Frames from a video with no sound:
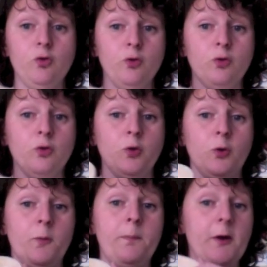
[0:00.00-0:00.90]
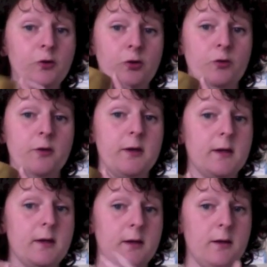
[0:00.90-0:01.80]
do
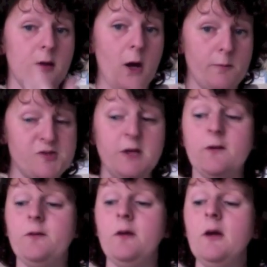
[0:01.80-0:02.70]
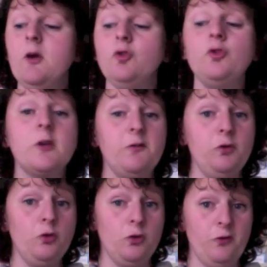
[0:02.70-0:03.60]
pottery objects to give
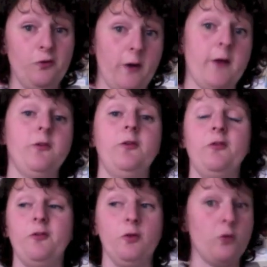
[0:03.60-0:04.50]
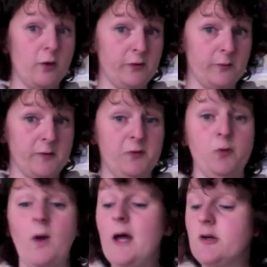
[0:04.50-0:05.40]
to your friends for Christmas.
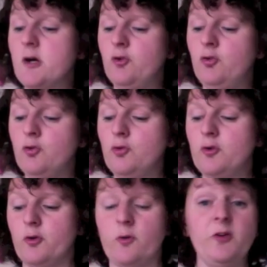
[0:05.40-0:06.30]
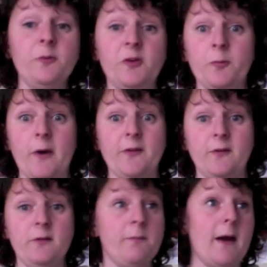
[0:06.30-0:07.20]
Why not do your Christmas
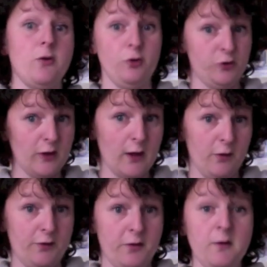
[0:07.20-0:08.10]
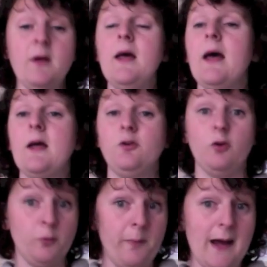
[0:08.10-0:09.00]
presents by yourself and
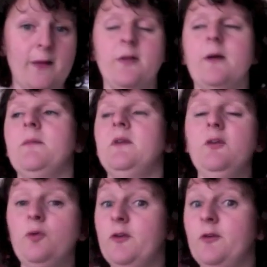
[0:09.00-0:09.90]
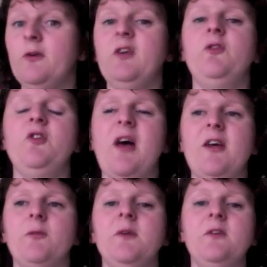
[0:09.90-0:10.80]
not buy them? And this was their
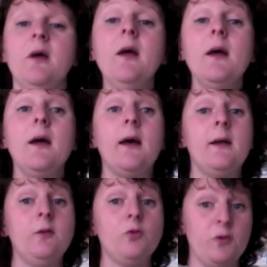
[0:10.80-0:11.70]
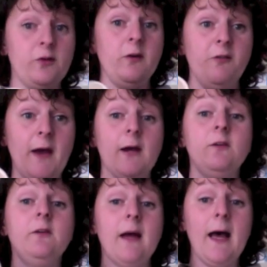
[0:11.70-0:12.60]
advertisement. Interesting fact
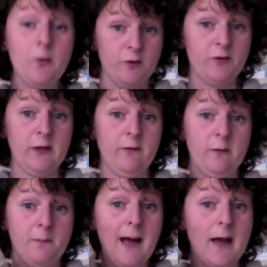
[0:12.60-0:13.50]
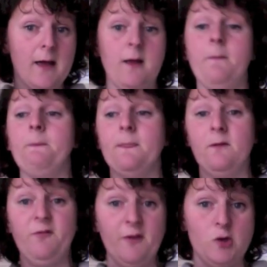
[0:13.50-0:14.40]
that I received my
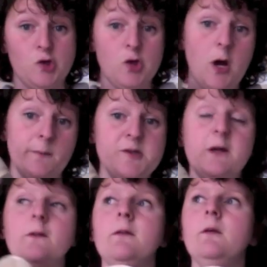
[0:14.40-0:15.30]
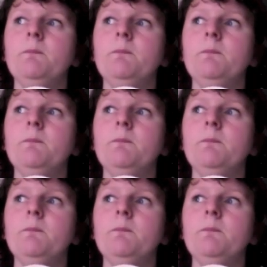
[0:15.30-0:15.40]
finished objects